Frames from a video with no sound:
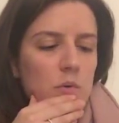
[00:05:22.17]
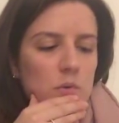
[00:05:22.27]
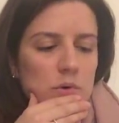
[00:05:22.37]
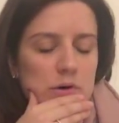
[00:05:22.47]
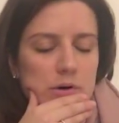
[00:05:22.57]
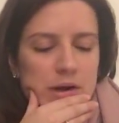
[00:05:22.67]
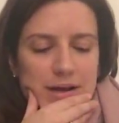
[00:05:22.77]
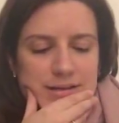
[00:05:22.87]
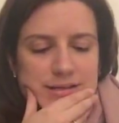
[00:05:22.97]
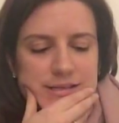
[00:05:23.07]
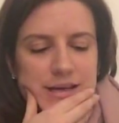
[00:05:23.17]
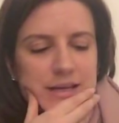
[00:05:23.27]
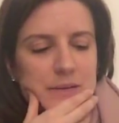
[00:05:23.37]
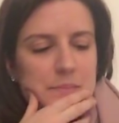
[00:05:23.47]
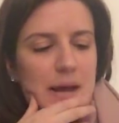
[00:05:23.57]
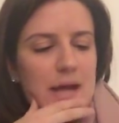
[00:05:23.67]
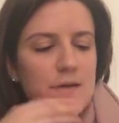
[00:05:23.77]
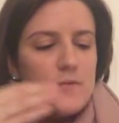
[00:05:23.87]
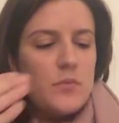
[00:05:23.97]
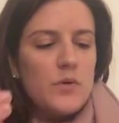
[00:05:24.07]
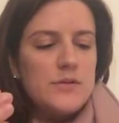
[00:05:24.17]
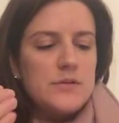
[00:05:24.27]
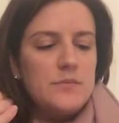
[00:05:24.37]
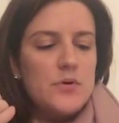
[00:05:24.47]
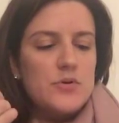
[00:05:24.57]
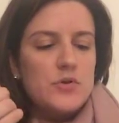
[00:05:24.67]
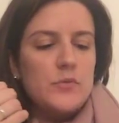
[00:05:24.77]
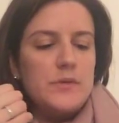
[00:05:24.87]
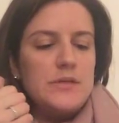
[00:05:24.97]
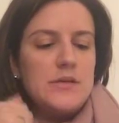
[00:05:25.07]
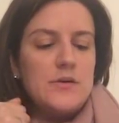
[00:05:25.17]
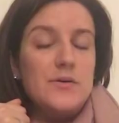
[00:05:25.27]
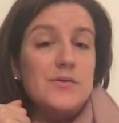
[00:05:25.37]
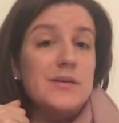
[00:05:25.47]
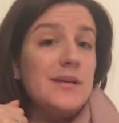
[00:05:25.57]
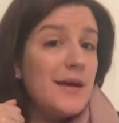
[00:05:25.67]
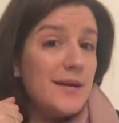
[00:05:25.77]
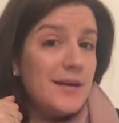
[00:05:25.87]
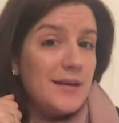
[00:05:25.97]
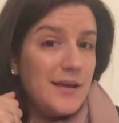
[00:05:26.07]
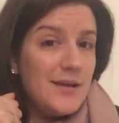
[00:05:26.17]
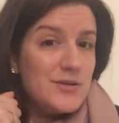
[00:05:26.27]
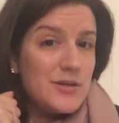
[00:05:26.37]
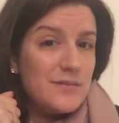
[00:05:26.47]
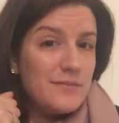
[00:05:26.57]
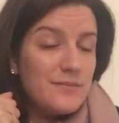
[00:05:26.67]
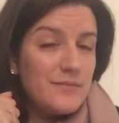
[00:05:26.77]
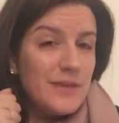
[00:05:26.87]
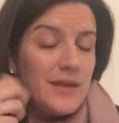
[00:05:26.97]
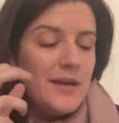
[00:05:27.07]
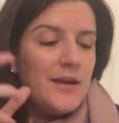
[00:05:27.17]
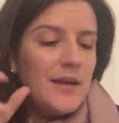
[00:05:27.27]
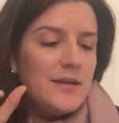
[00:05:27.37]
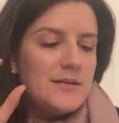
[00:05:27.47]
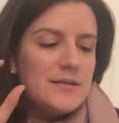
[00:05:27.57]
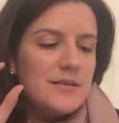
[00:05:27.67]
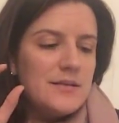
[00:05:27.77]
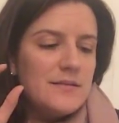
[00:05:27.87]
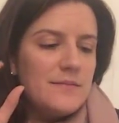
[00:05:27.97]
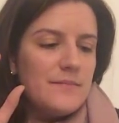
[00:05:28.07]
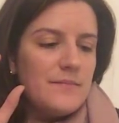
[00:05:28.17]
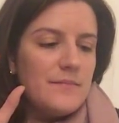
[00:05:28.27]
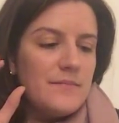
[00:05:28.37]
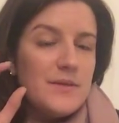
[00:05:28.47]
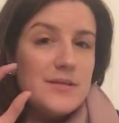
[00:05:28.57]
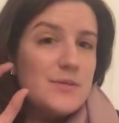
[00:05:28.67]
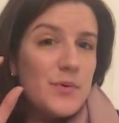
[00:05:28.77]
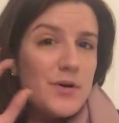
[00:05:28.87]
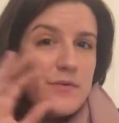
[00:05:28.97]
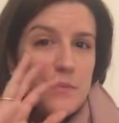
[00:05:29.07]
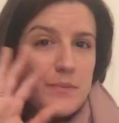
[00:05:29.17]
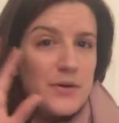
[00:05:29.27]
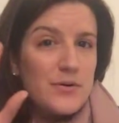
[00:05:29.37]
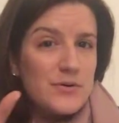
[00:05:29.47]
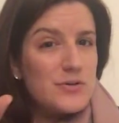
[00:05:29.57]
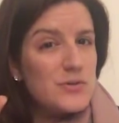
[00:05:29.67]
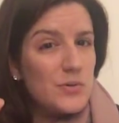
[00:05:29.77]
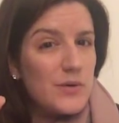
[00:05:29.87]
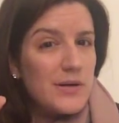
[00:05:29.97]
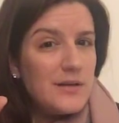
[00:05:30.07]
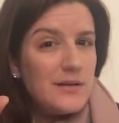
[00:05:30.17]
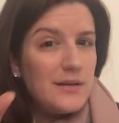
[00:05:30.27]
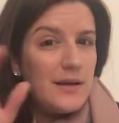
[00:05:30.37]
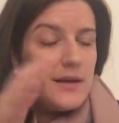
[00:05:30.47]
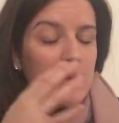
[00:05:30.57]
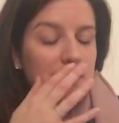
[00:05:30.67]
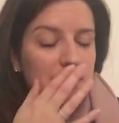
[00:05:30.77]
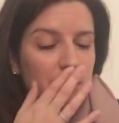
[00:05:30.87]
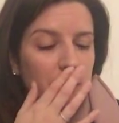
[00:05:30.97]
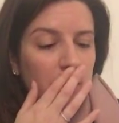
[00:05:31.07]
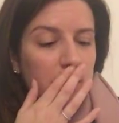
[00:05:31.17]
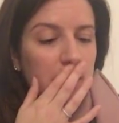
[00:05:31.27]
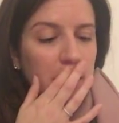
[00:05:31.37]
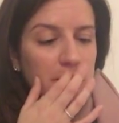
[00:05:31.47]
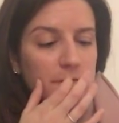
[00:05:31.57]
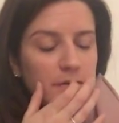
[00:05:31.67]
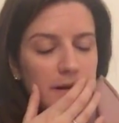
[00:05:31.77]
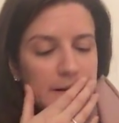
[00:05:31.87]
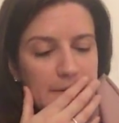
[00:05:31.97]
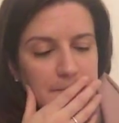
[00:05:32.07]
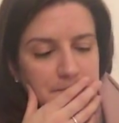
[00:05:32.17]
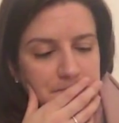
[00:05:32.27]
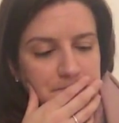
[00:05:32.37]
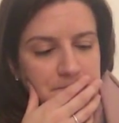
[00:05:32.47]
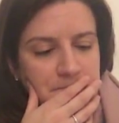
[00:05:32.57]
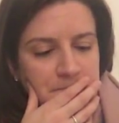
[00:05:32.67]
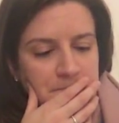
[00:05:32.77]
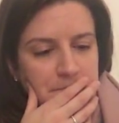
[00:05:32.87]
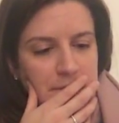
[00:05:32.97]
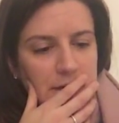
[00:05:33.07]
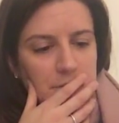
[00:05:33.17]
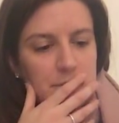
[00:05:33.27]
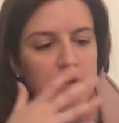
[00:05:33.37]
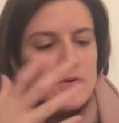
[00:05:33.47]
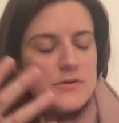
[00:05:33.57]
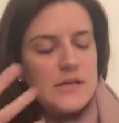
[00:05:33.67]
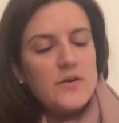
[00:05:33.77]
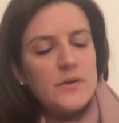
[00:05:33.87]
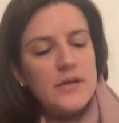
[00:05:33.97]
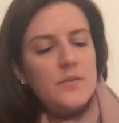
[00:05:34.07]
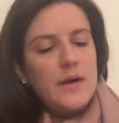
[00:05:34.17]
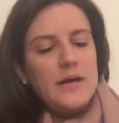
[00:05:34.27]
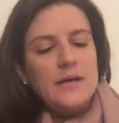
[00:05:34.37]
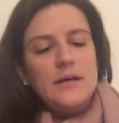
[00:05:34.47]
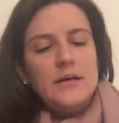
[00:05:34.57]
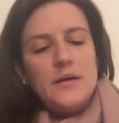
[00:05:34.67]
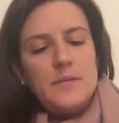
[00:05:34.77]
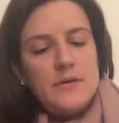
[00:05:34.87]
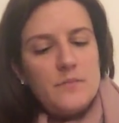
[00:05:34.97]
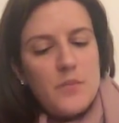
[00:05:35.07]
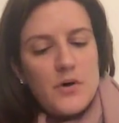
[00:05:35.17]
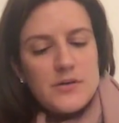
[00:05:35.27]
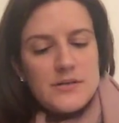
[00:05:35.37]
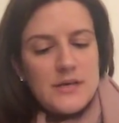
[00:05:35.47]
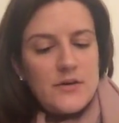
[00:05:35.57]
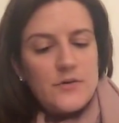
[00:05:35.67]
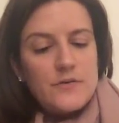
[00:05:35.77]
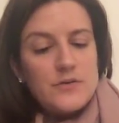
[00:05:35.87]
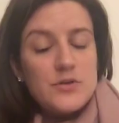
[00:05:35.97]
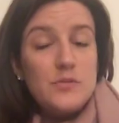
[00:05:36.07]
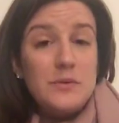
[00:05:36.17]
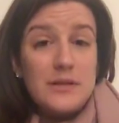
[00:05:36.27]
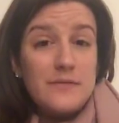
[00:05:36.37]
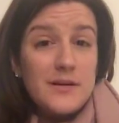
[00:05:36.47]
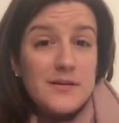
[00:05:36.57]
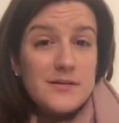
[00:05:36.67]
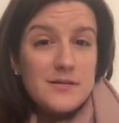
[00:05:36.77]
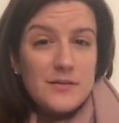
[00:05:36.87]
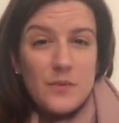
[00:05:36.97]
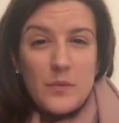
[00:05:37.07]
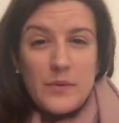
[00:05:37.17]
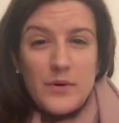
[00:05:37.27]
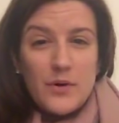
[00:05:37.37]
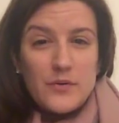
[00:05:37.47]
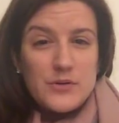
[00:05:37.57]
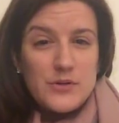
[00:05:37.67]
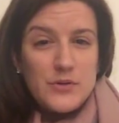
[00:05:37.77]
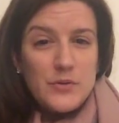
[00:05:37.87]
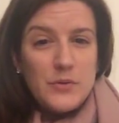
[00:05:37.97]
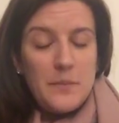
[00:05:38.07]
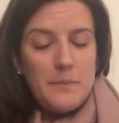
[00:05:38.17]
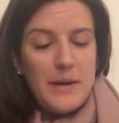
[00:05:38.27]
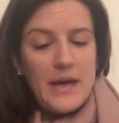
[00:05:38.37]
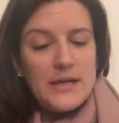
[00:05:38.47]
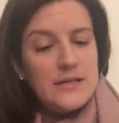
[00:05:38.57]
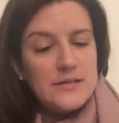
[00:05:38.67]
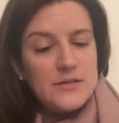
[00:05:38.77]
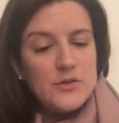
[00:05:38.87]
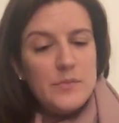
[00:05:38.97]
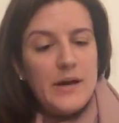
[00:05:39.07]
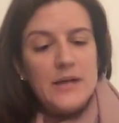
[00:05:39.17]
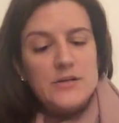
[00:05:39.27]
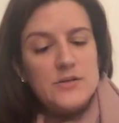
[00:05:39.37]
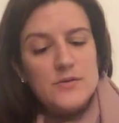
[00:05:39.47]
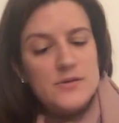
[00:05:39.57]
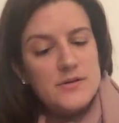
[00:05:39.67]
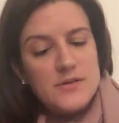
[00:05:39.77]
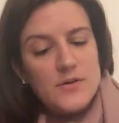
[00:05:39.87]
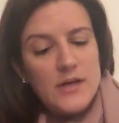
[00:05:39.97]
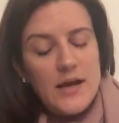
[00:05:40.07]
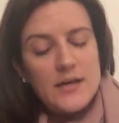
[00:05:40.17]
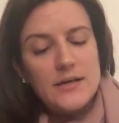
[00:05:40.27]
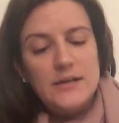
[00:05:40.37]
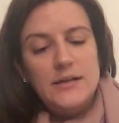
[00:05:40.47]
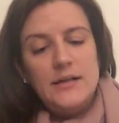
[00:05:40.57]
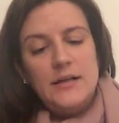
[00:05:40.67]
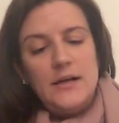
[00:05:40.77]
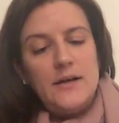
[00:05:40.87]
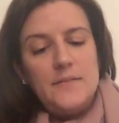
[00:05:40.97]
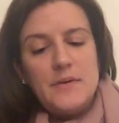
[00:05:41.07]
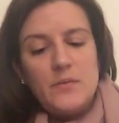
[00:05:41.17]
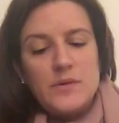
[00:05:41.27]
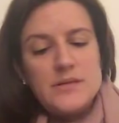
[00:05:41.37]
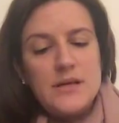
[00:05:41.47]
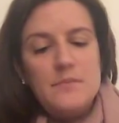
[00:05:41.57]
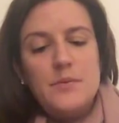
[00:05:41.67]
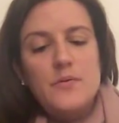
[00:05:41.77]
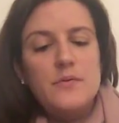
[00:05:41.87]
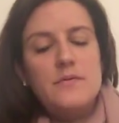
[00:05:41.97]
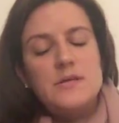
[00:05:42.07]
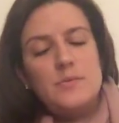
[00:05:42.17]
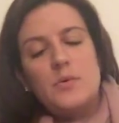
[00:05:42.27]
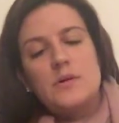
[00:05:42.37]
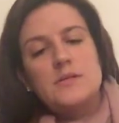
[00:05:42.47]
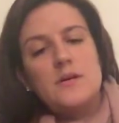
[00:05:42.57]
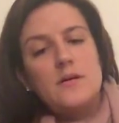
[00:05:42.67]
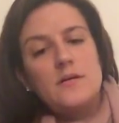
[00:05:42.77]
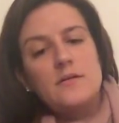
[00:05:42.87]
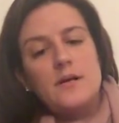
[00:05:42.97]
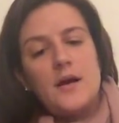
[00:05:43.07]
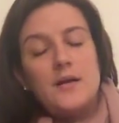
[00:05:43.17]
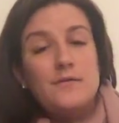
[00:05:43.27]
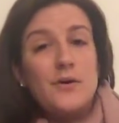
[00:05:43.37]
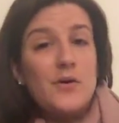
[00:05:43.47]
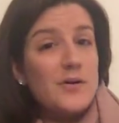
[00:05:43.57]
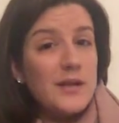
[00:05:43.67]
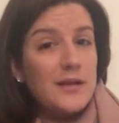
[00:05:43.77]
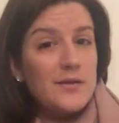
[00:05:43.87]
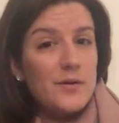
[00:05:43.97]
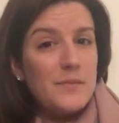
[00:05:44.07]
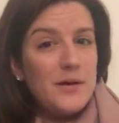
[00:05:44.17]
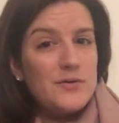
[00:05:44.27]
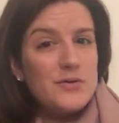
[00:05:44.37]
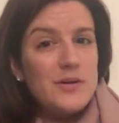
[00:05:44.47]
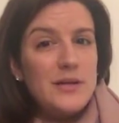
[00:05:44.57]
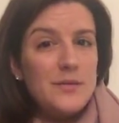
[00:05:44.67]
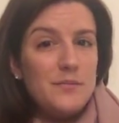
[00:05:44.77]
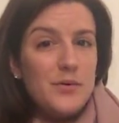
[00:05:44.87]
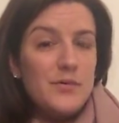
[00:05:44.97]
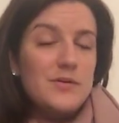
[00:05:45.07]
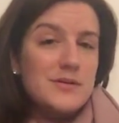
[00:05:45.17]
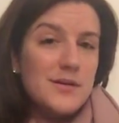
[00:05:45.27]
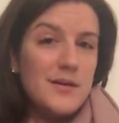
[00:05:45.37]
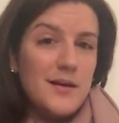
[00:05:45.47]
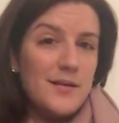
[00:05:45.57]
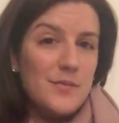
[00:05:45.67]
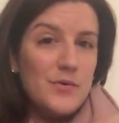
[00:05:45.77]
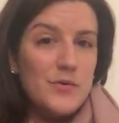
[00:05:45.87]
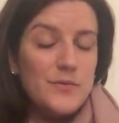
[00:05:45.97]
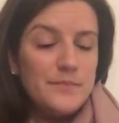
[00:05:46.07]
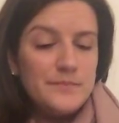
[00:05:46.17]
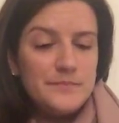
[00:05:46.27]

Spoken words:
or a standing back from one's emotional materials and not engaging. And this is part of a bigger story and part of a bigger cycle anyway. I mean, Mars and Saturn are the two malefics, what we would call the two baddies, the two bad dudes in the zodiac. And once again, both of these points are kind of hurting or maltreating both the sun and the moon.